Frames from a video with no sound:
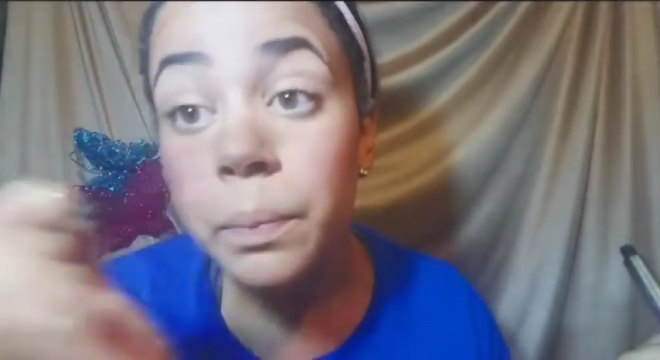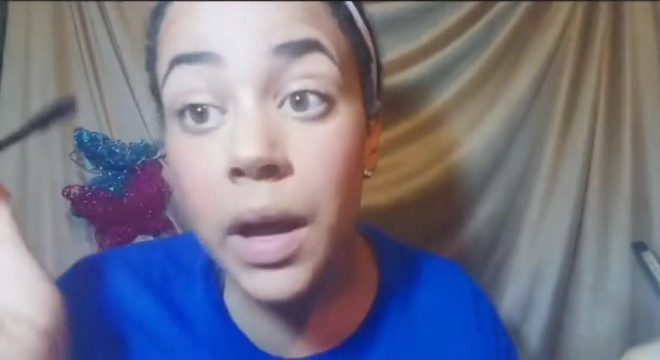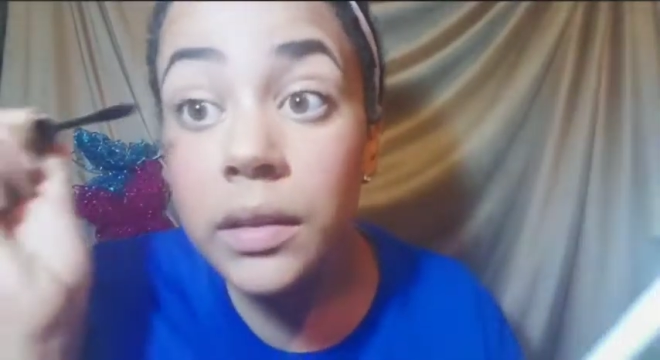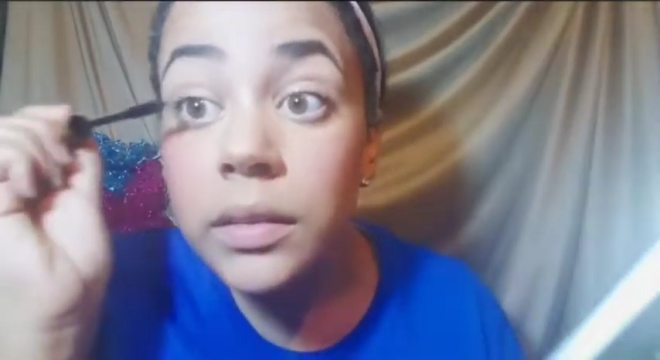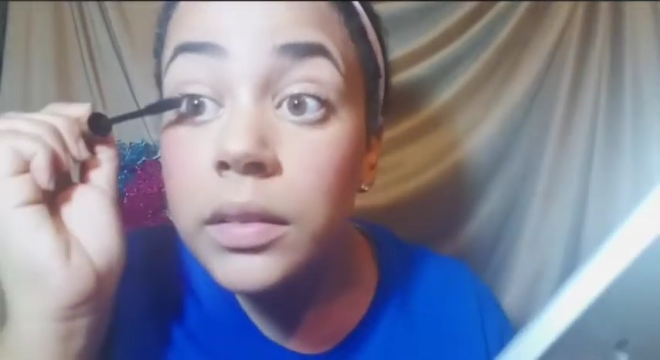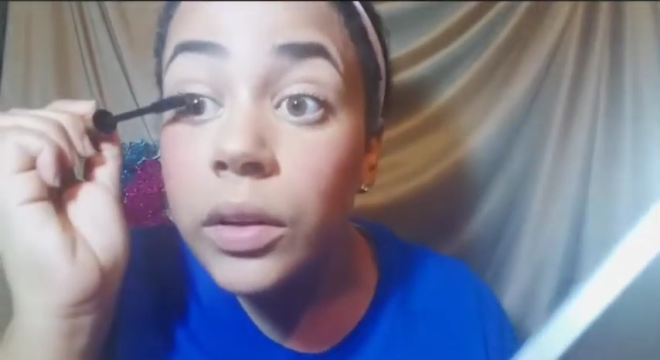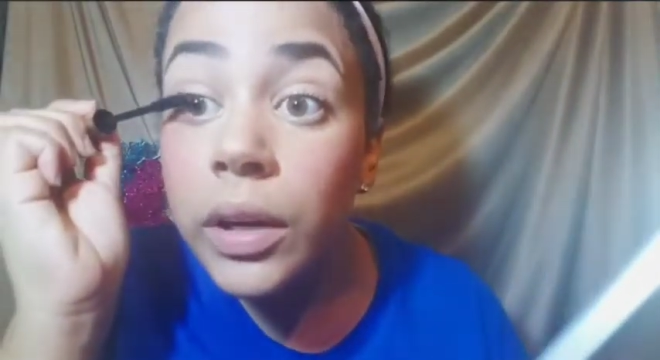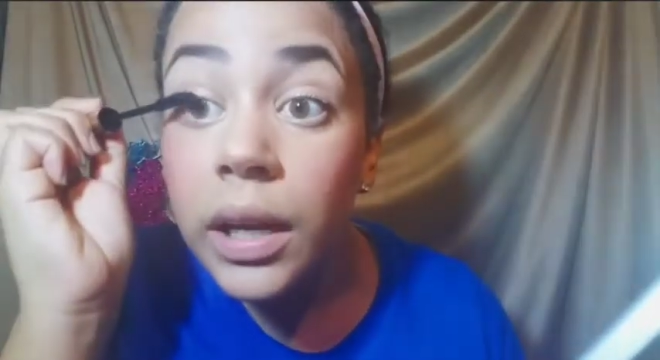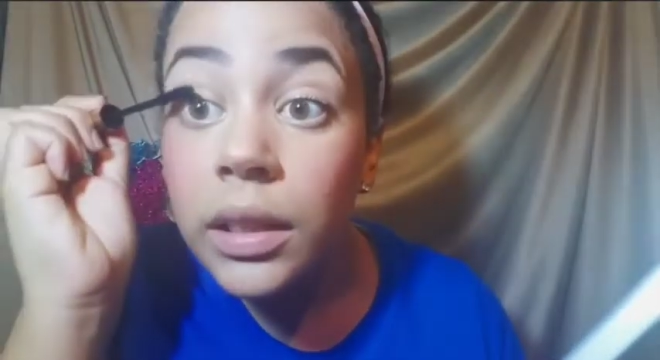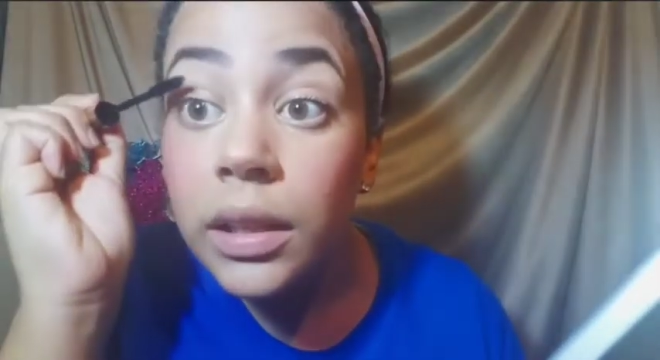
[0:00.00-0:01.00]
bus
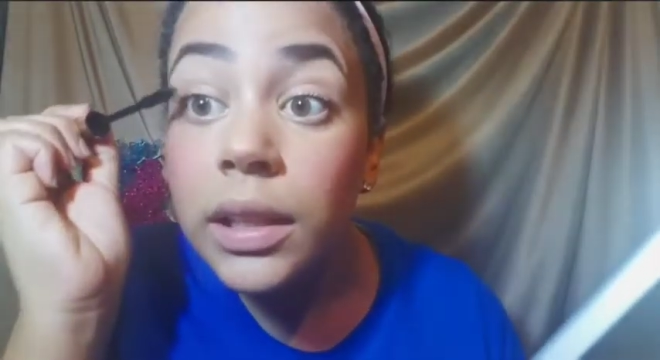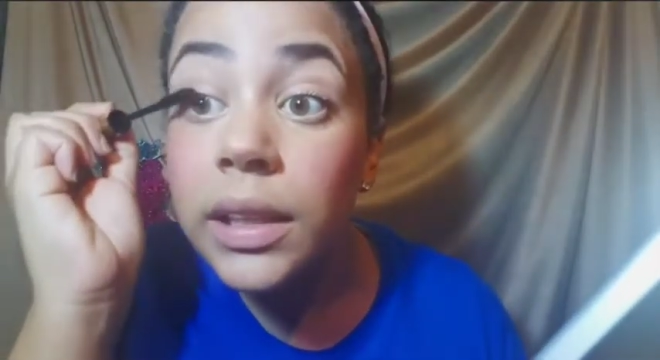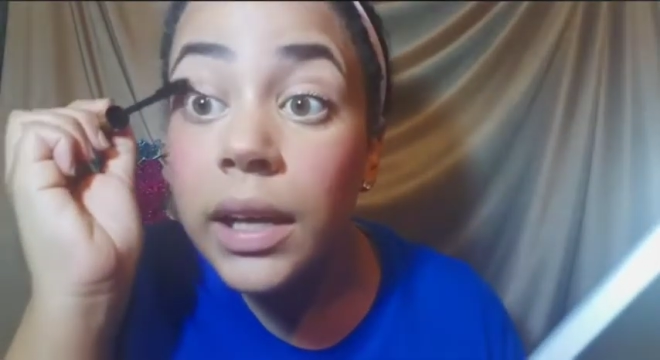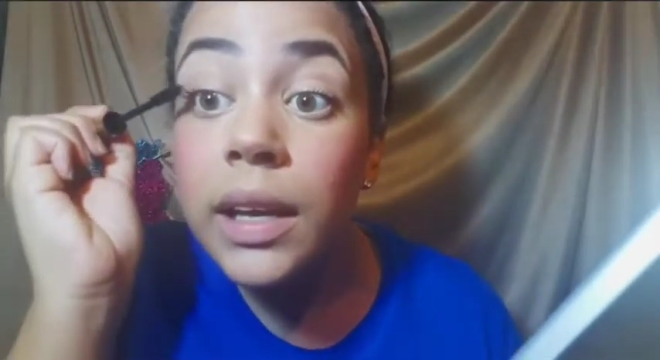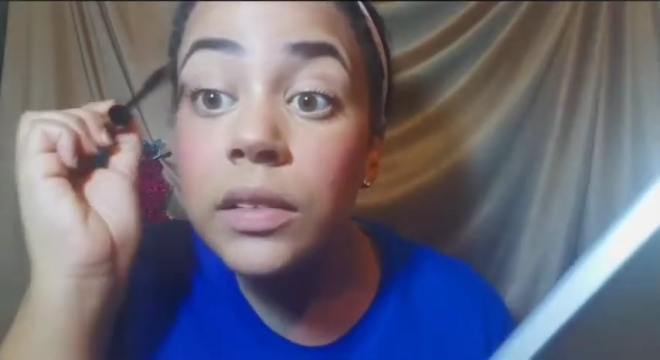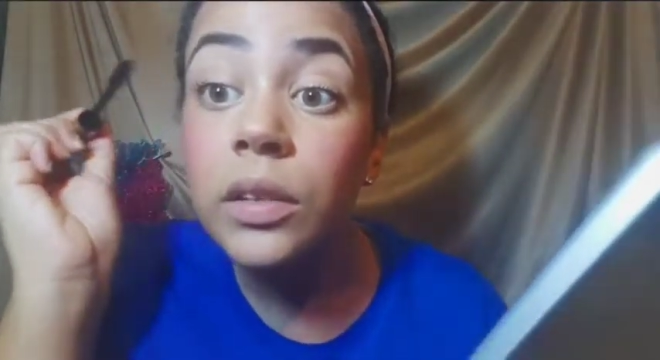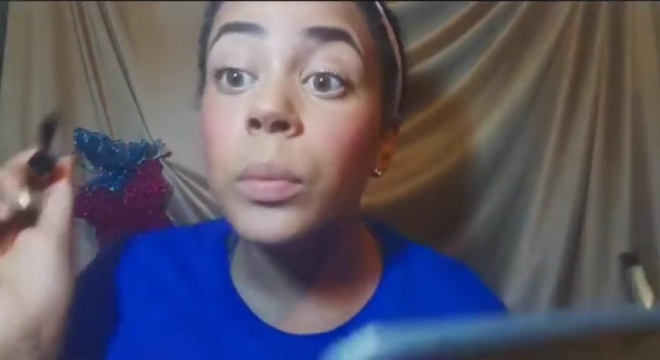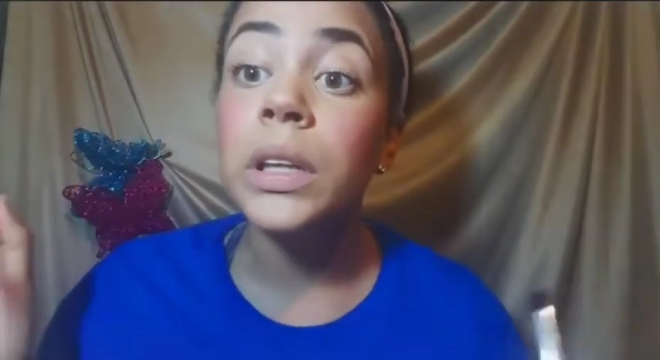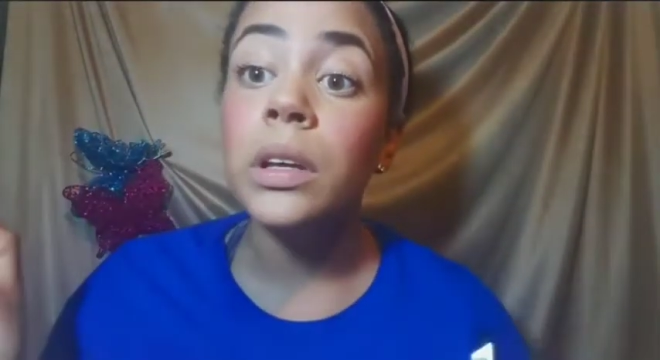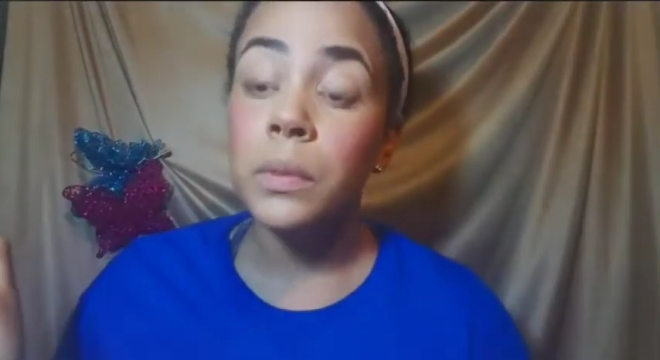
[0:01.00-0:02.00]
or anything like that. He
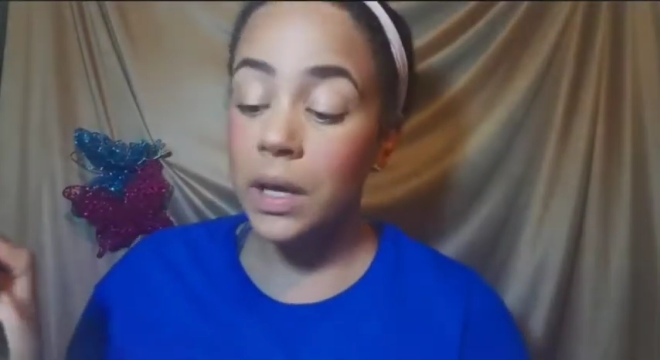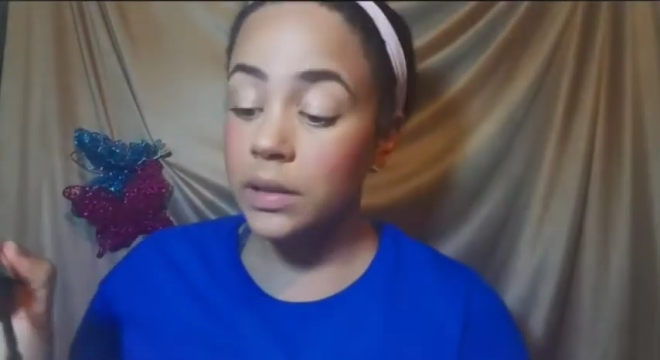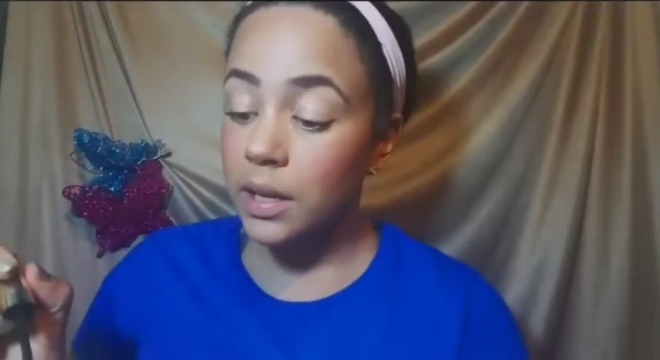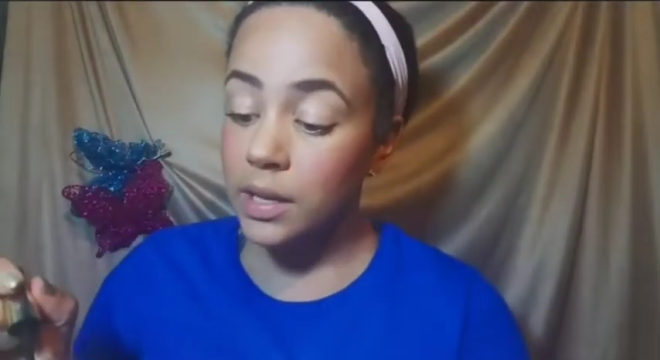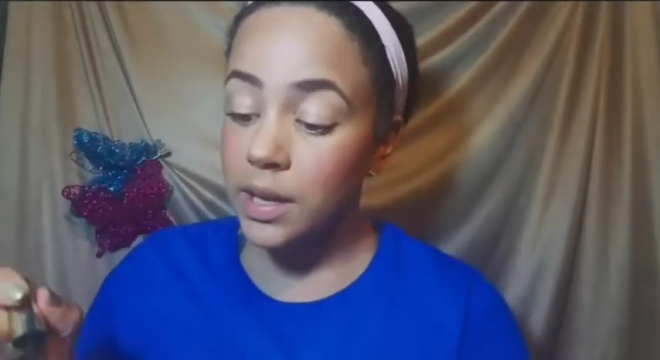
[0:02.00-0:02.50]
hasn't opened up about that.